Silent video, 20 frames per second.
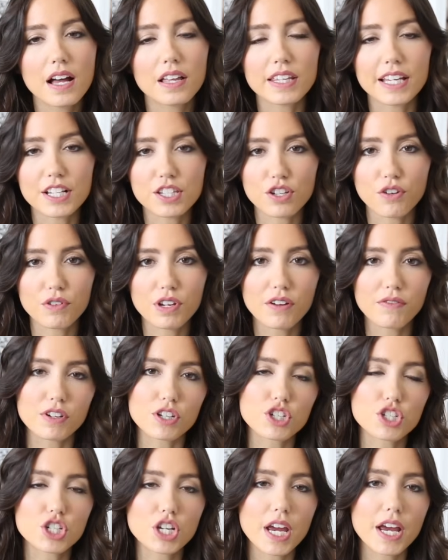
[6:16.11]
Like, so if you have a
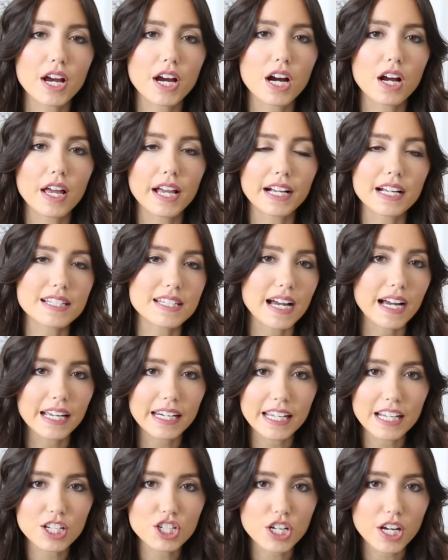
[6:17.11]
chair, like a
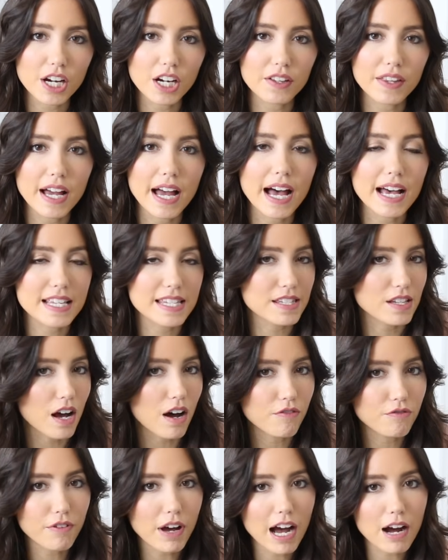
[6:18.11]
dining chair that has
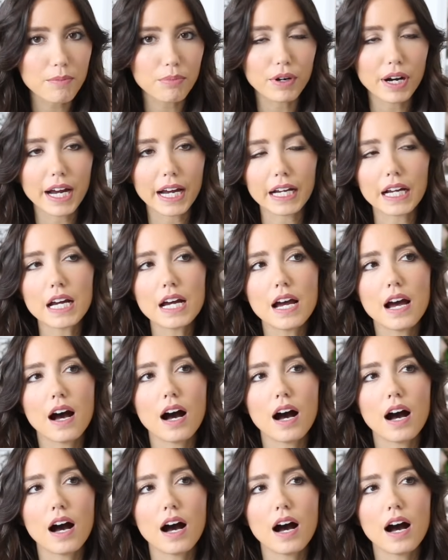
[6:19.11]
soft fabric,